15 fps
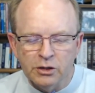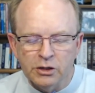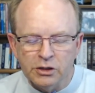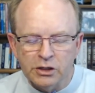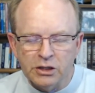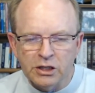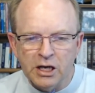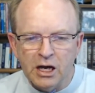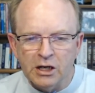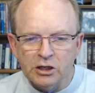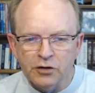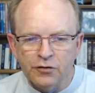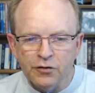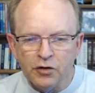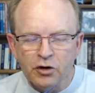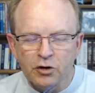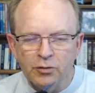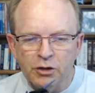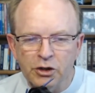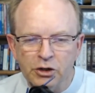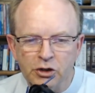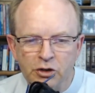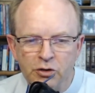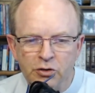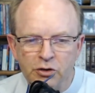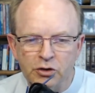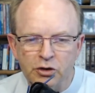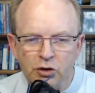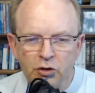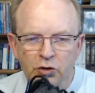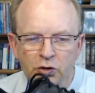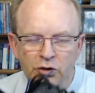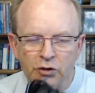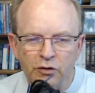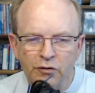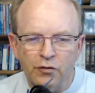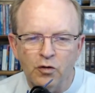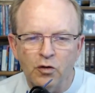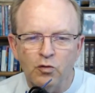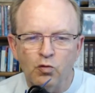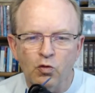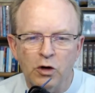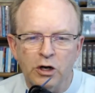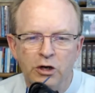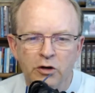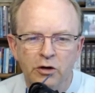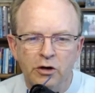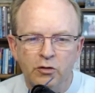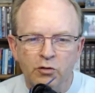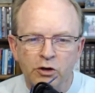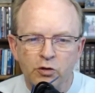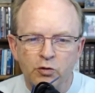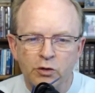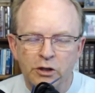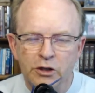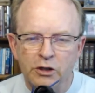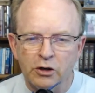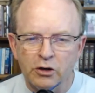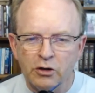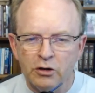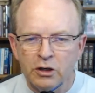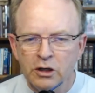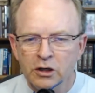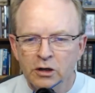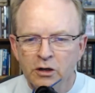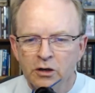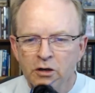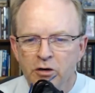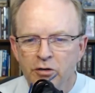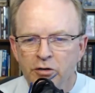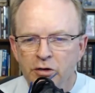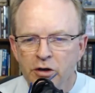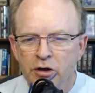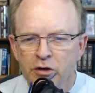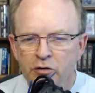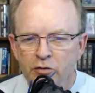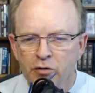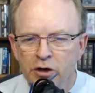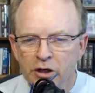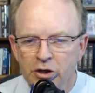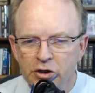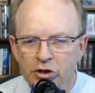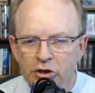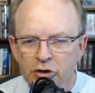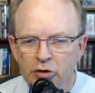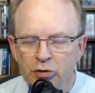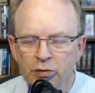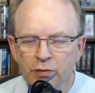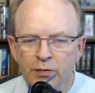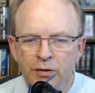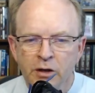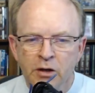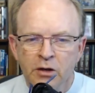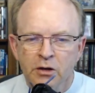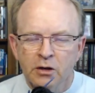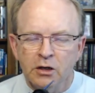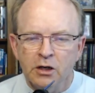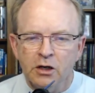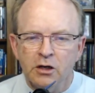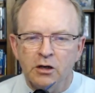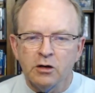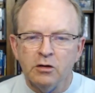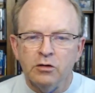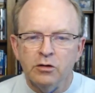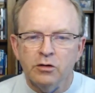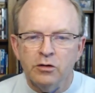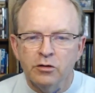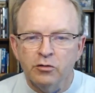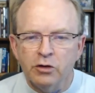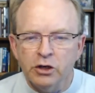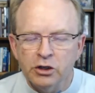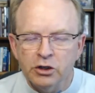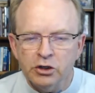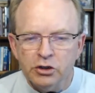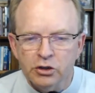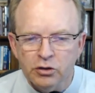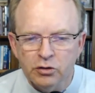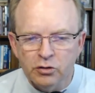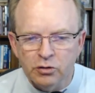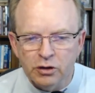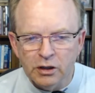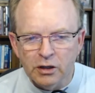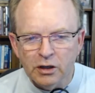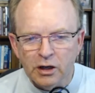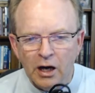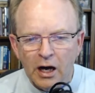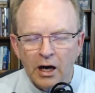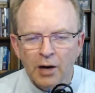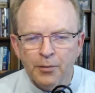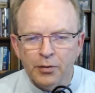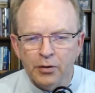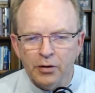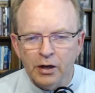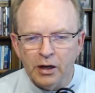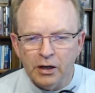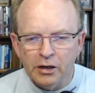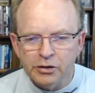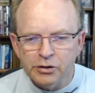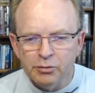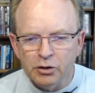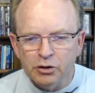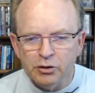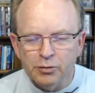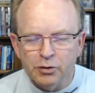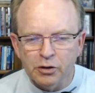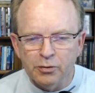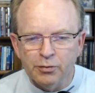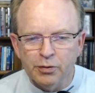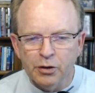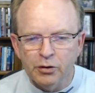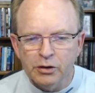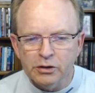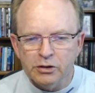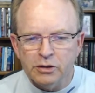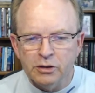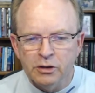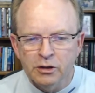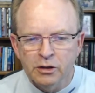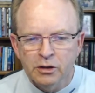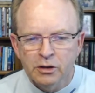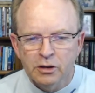is attached firmly to the sole to form one unit, which we call the running shoe. Now, the running shoe upper has multiple components.